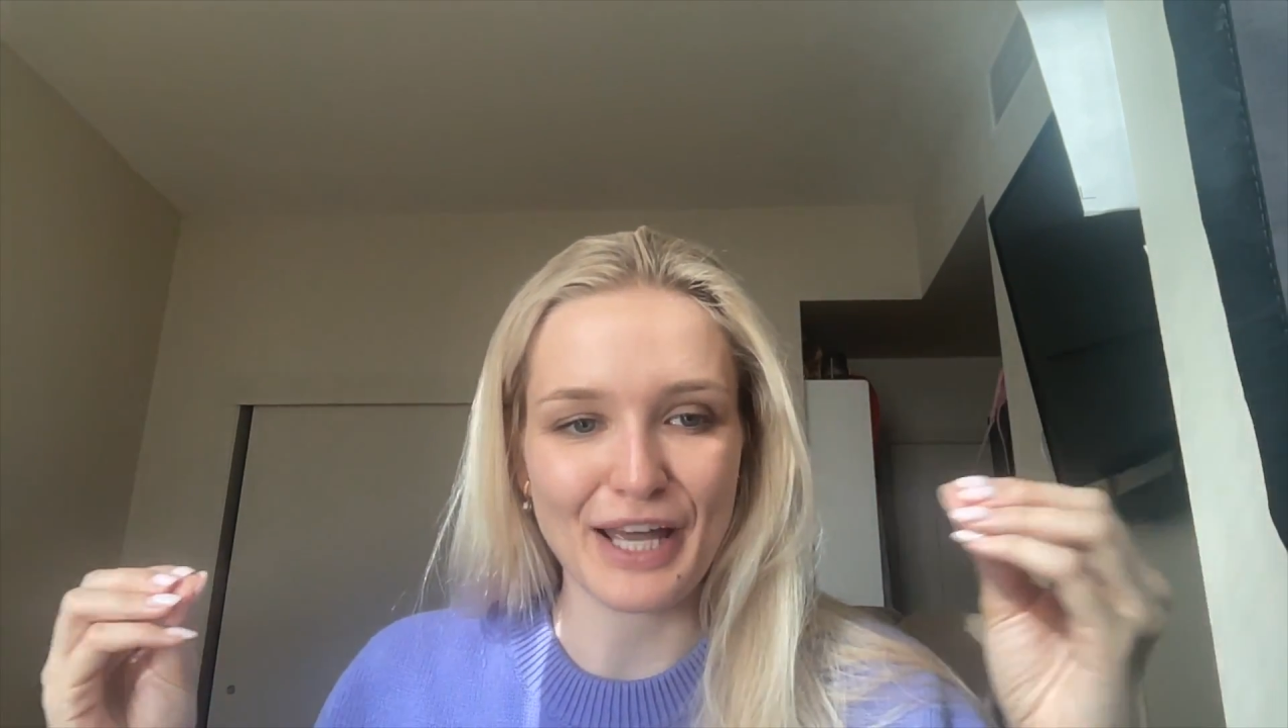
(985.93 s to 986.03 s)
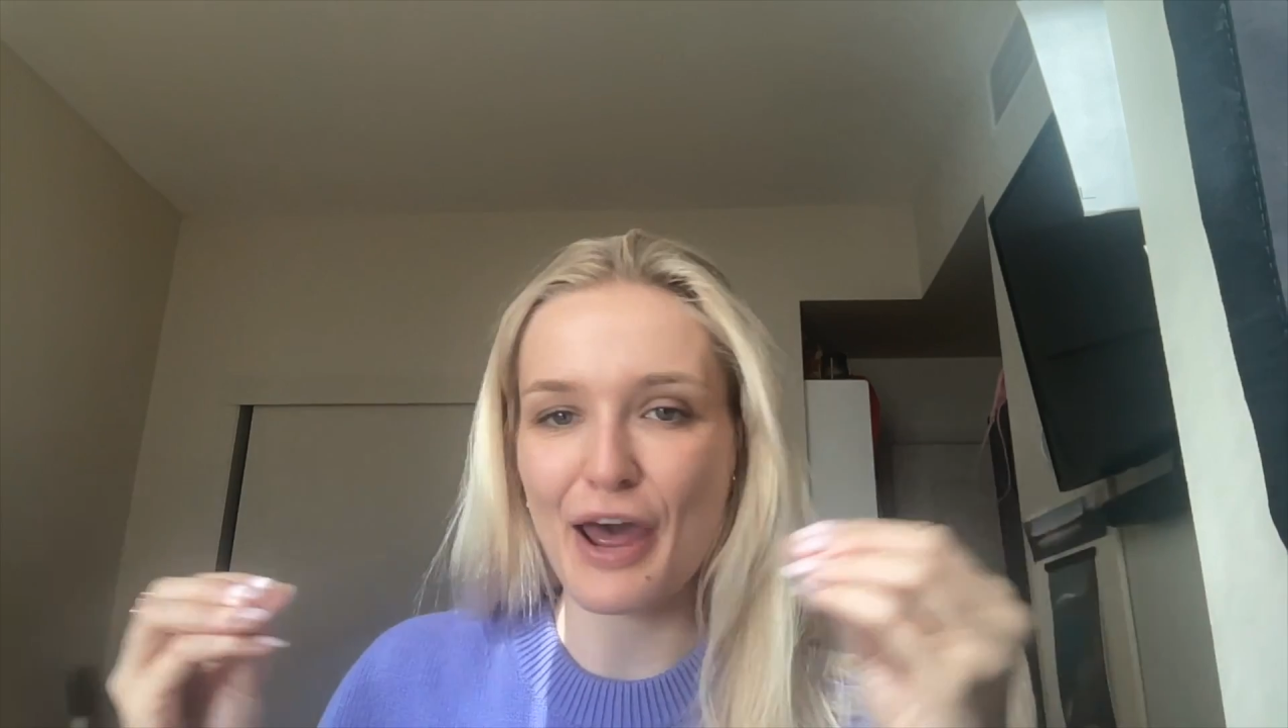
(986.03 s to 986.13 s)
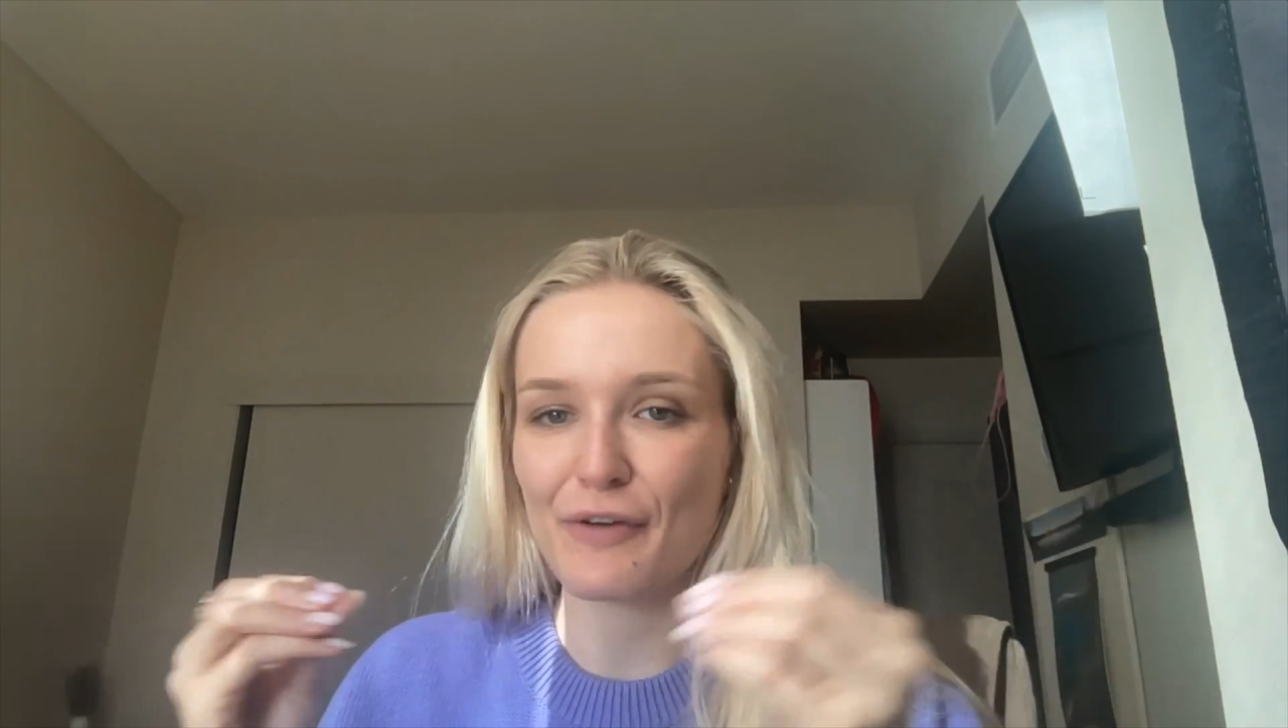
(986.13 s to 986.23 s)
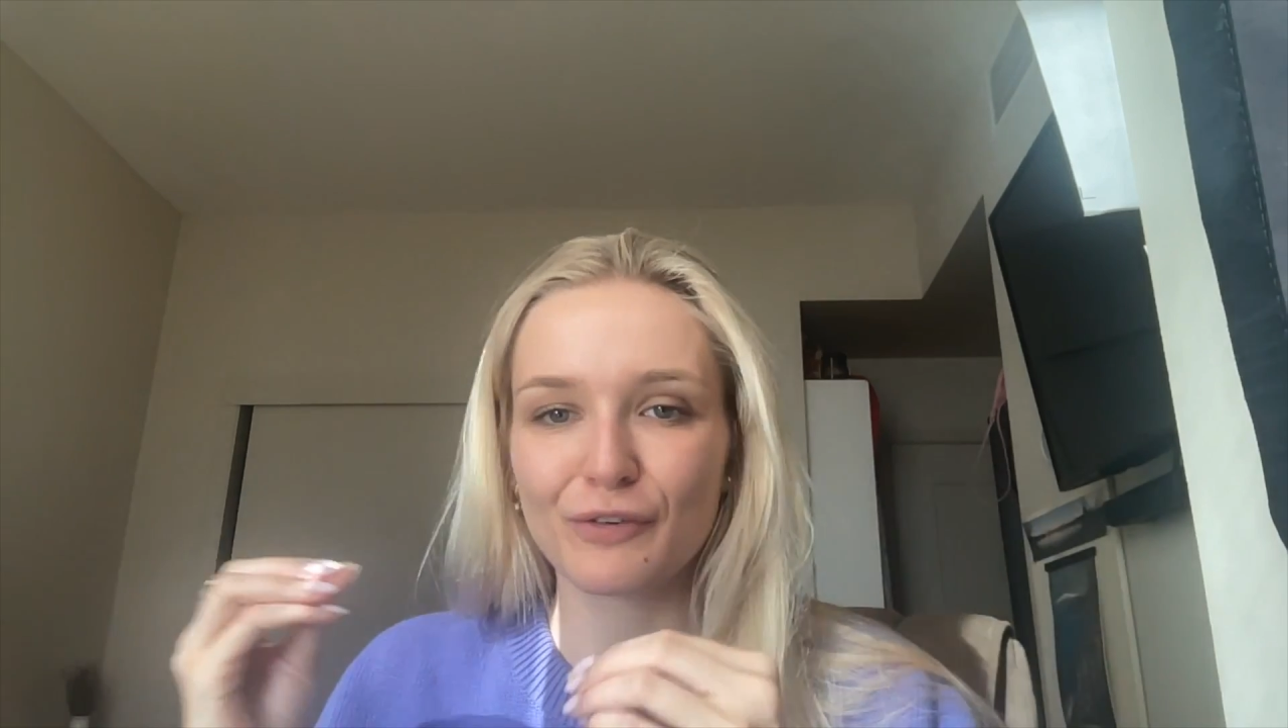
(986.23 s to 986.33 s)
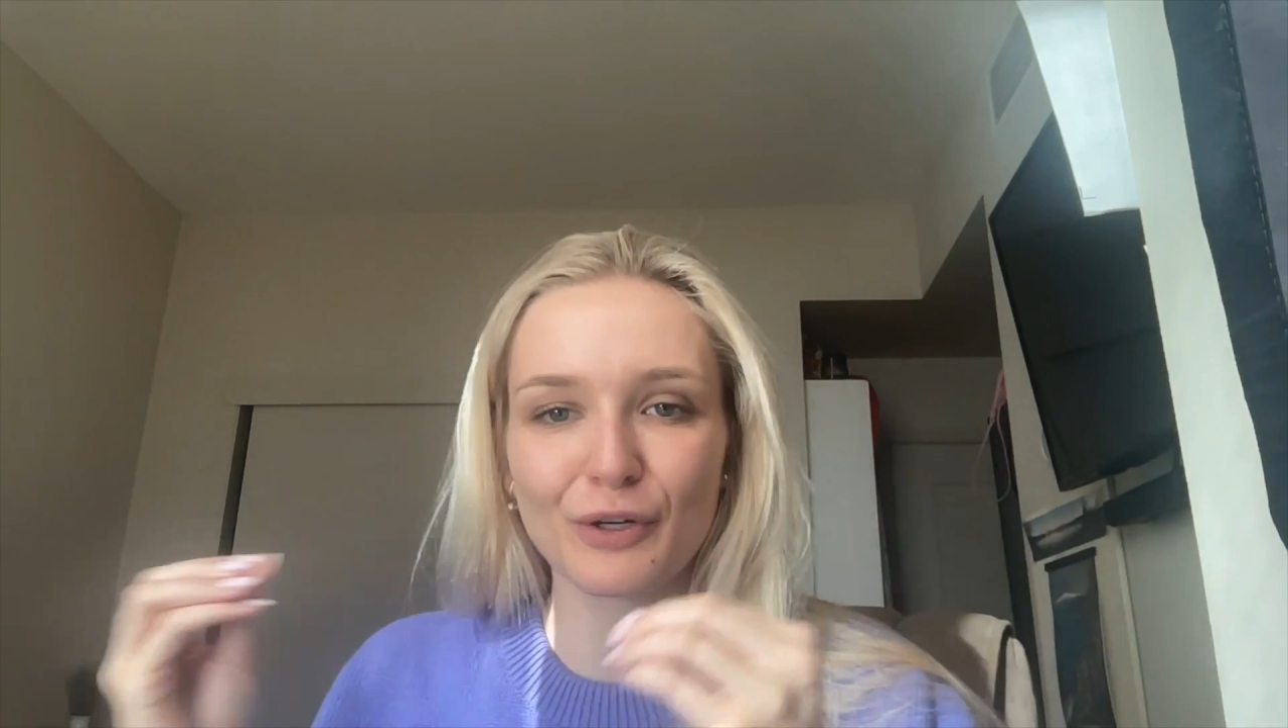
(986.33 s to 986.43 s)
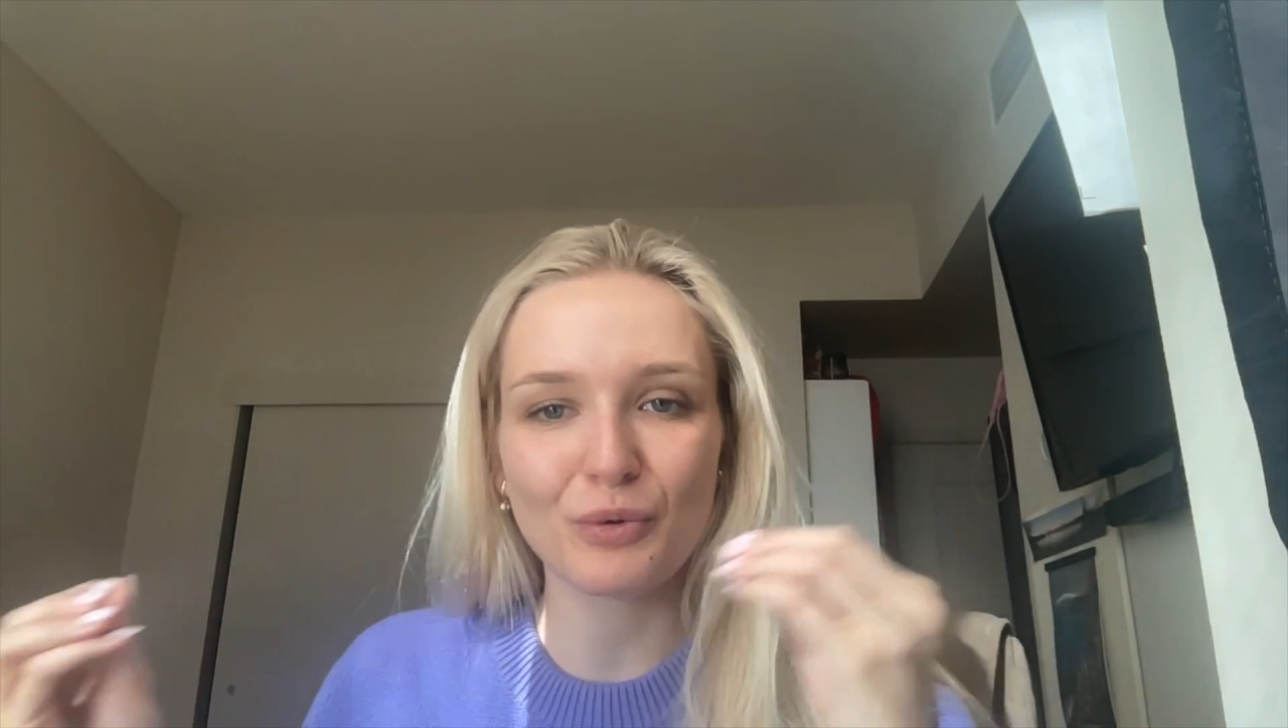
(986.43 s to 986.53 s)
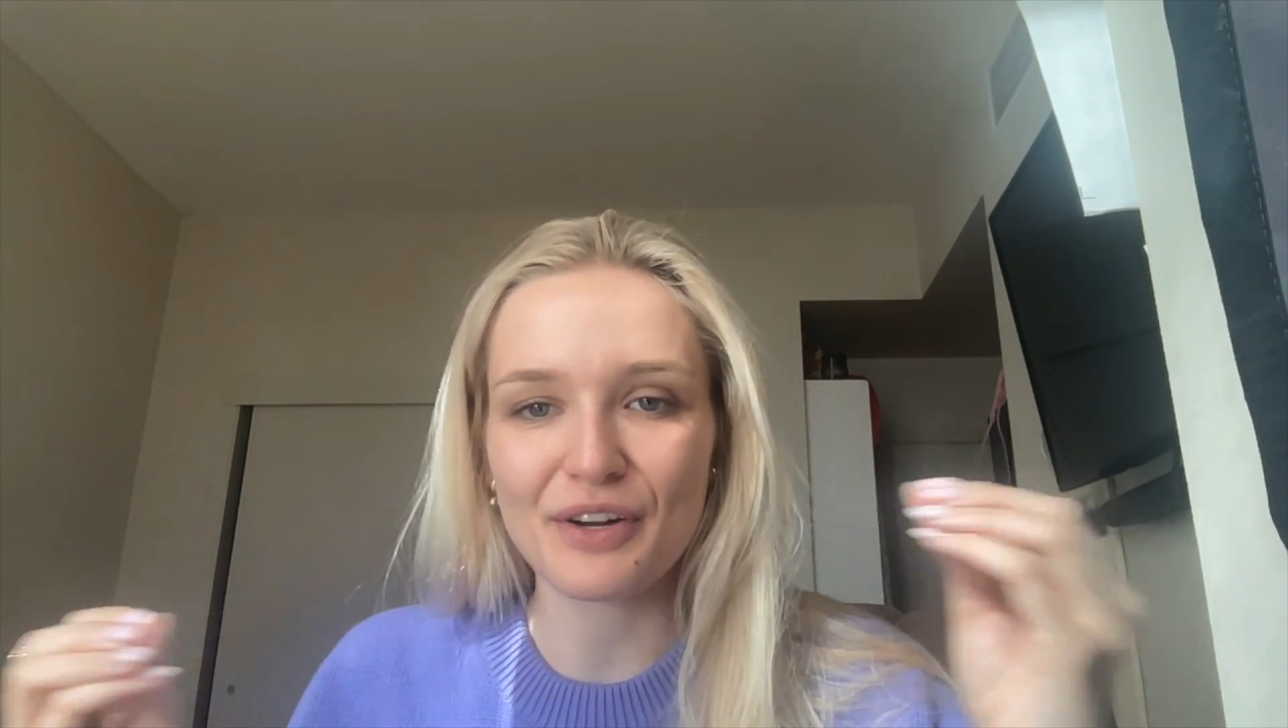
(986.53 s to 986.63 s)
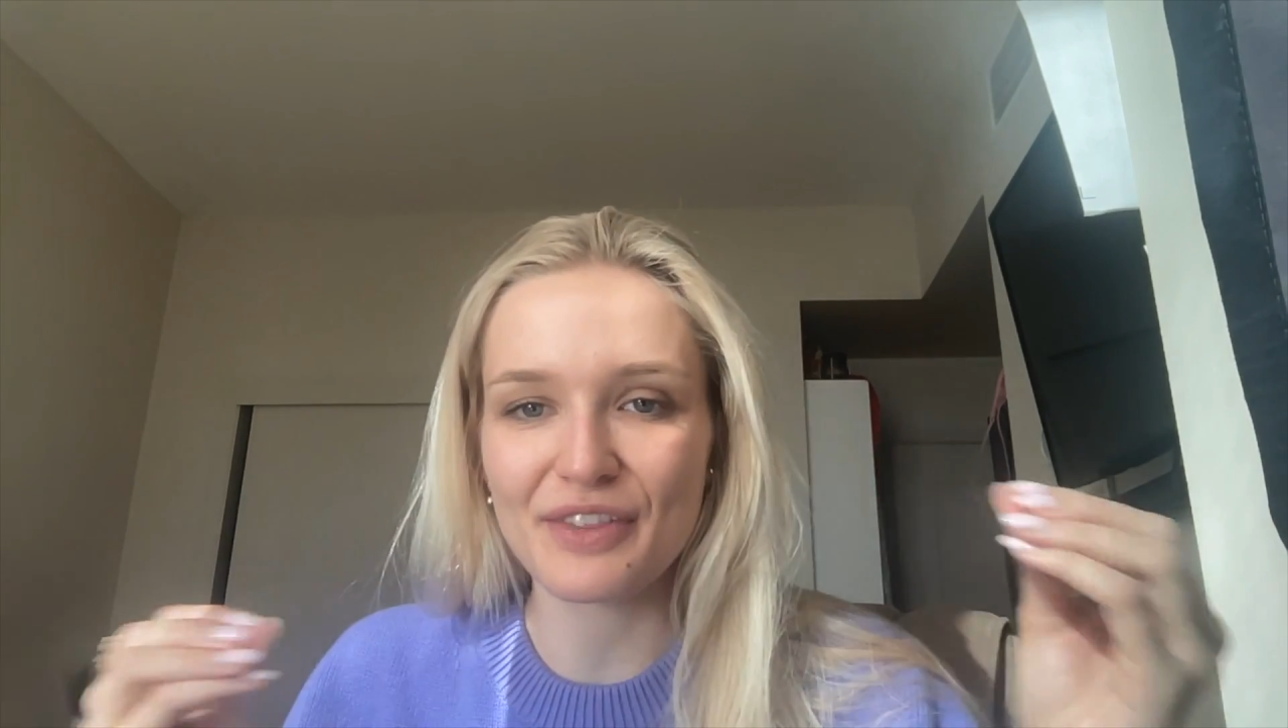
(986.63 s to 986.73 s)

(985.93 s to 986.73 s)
everywhere